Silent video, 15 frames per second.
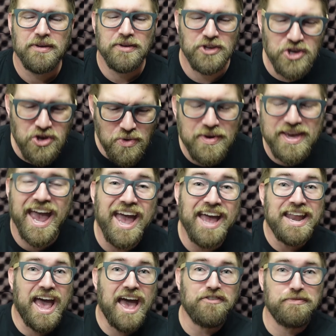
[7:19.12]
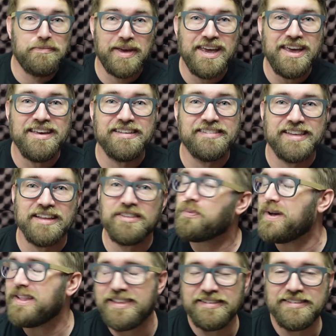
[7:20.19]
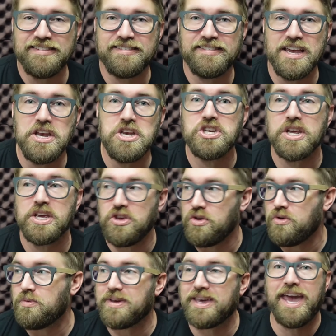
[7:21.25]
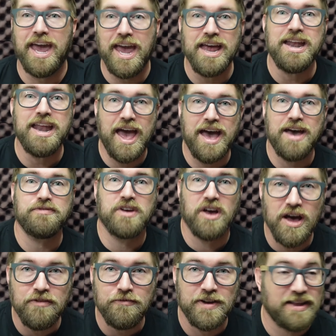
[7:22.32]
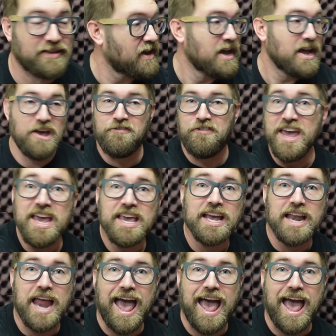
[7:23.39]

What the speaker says: You can have peace. That's what this is teaching. You can have confidence. If he can